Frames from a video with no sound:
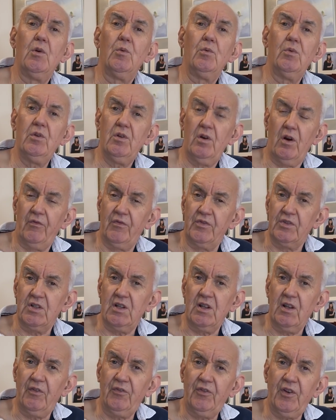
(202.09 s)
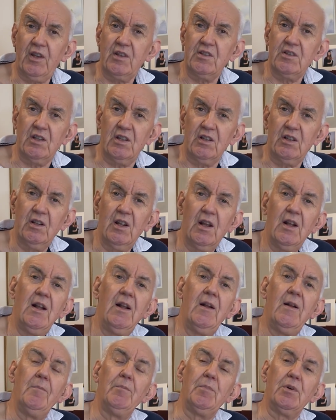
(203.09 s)
were obviously affected
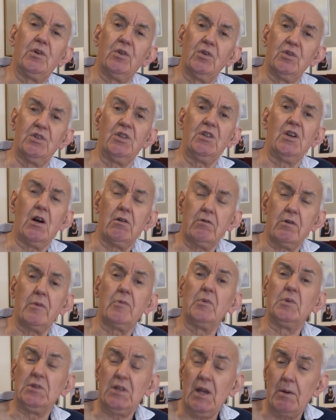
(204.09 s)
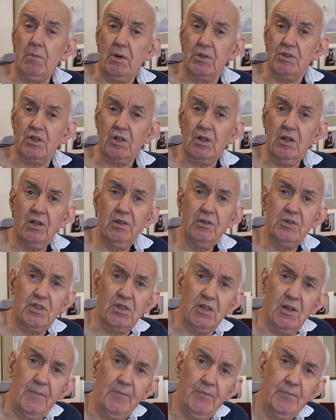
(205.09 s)
because the RF was that much
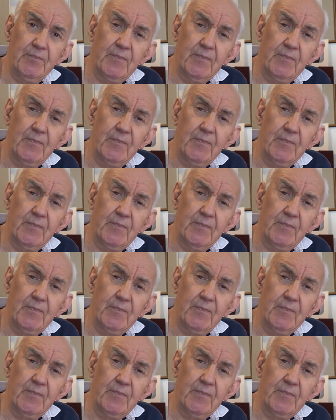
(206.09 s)
closer.